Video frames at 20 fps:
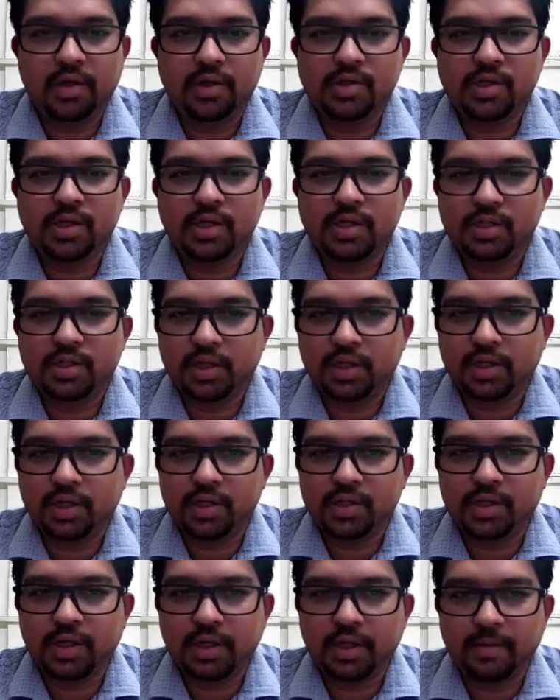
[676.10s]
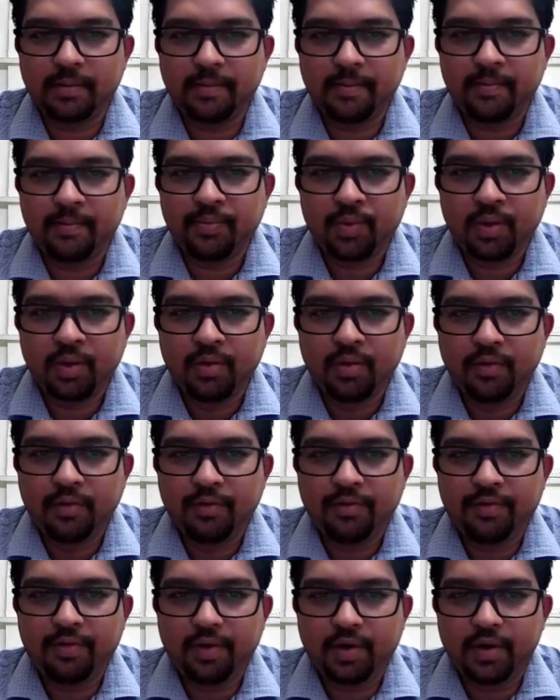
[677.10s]
the energy is decreasing.
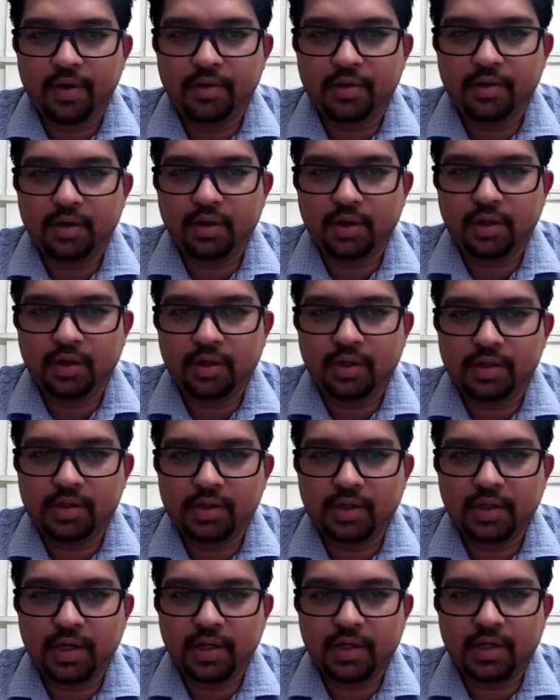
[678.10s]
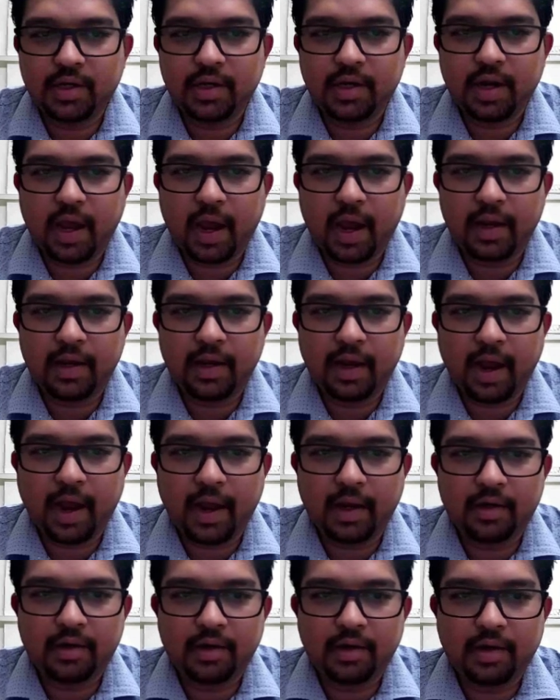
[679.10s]
Further, it is connected
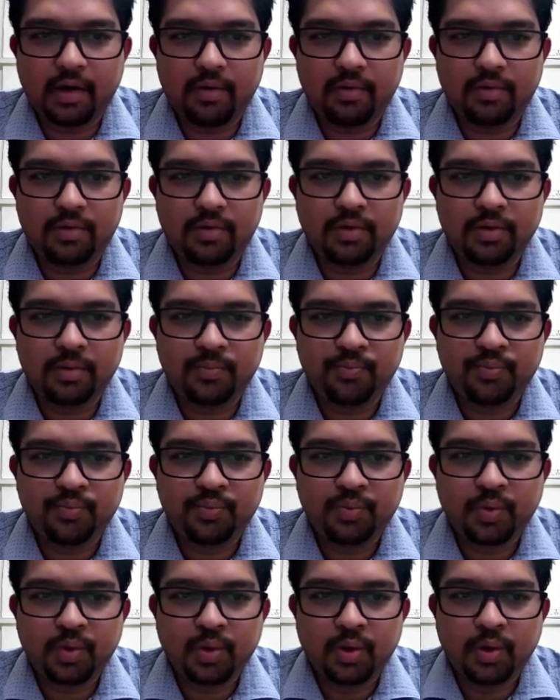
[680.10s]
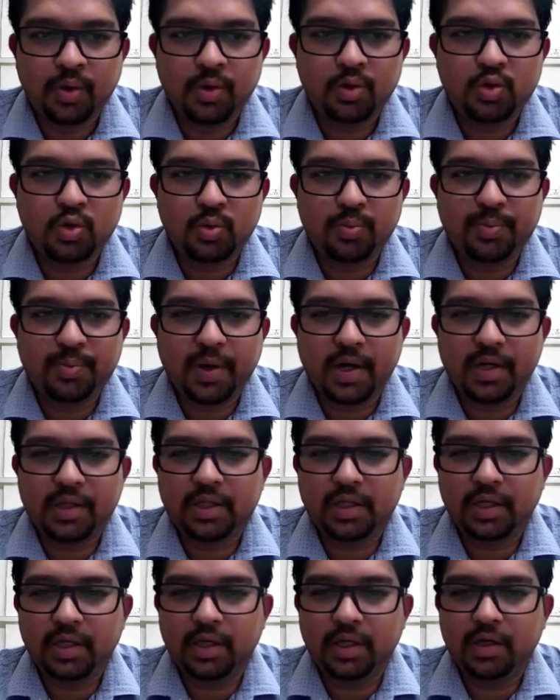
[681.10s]
and at around
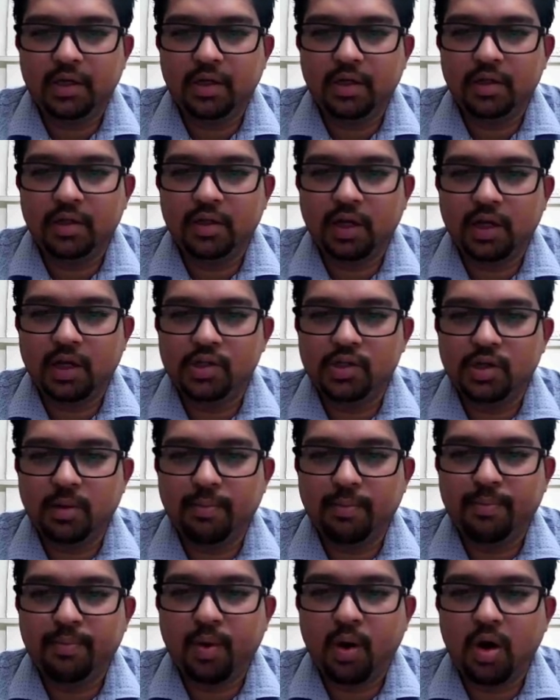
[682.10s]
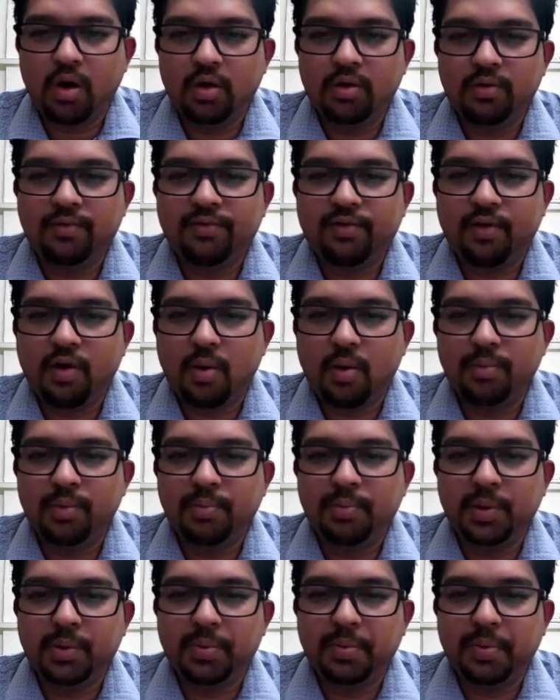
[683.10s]
2.3, there is a bond
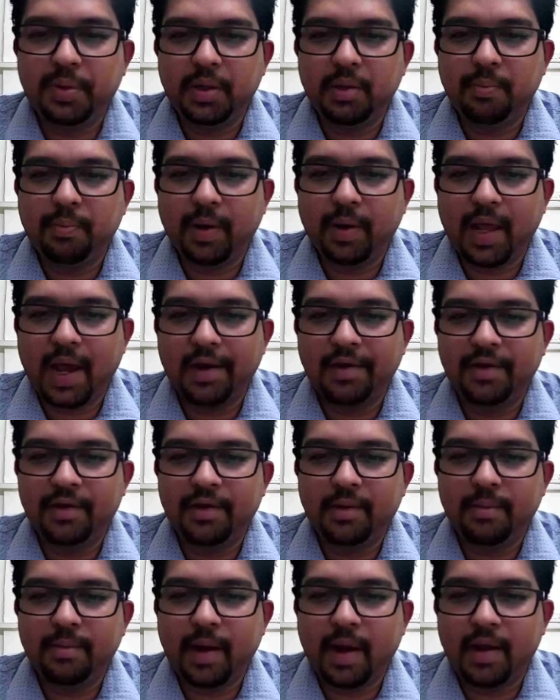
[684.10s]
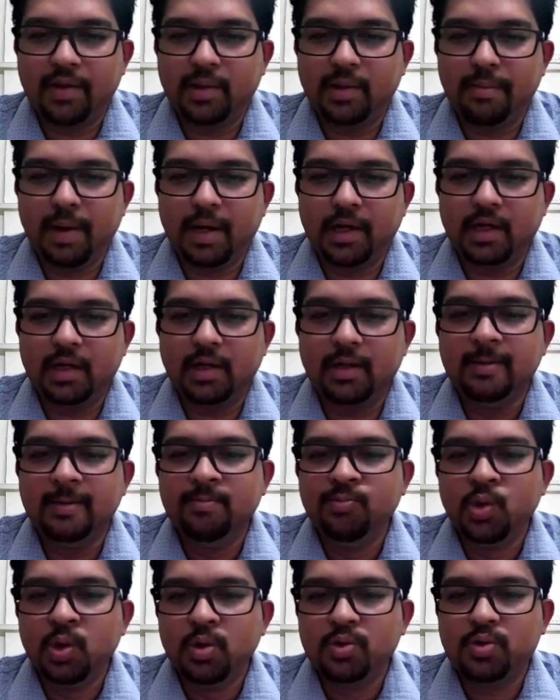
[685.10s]
formed between palladium and the
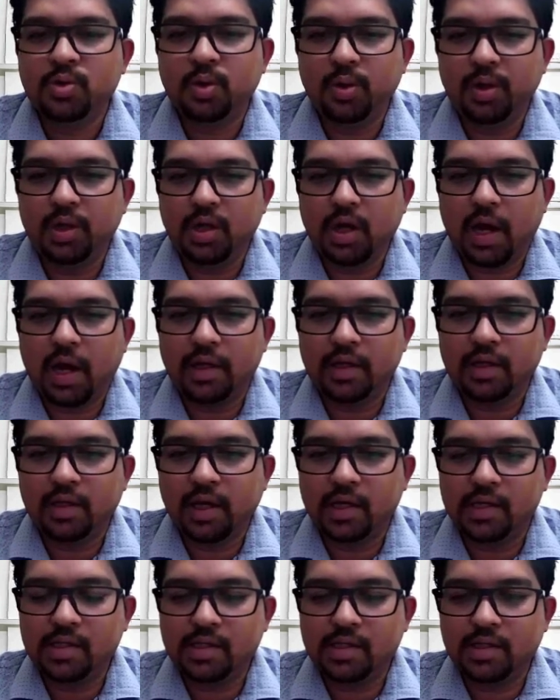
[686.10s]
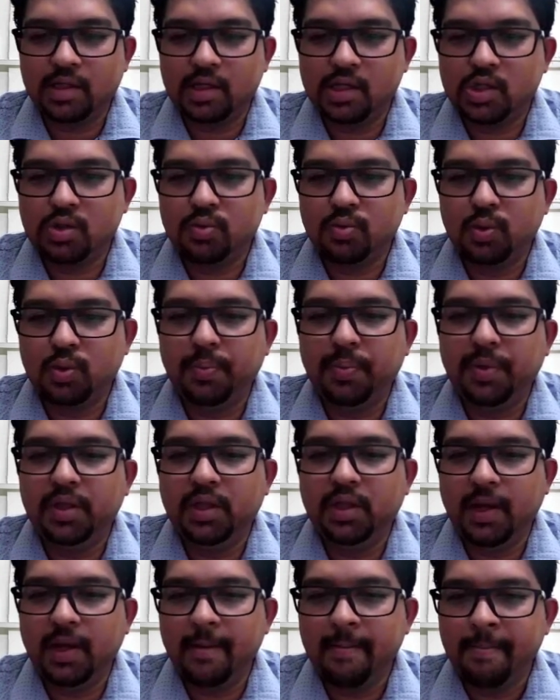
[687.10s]
metal. So I guess this
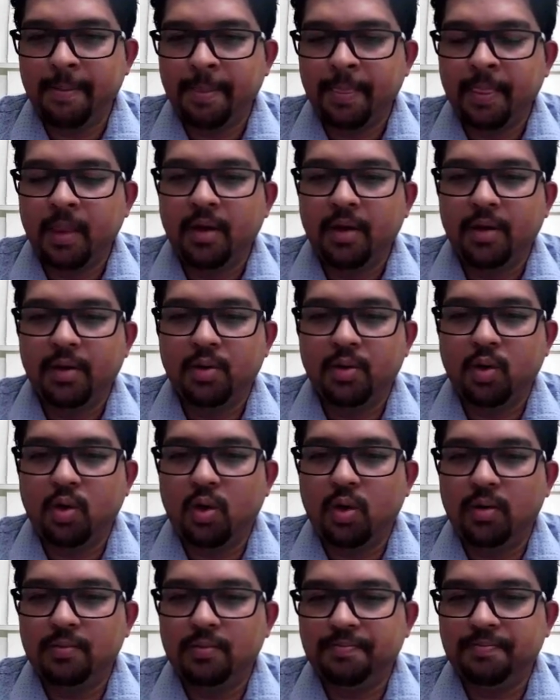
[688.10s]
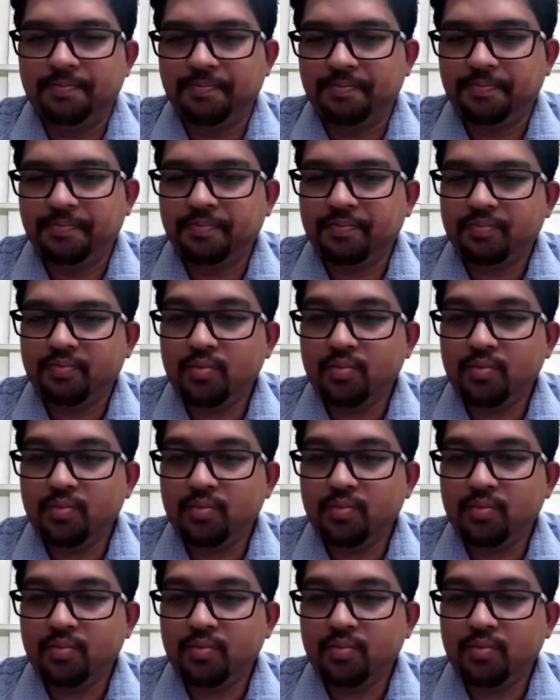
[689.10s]
would be the, you know,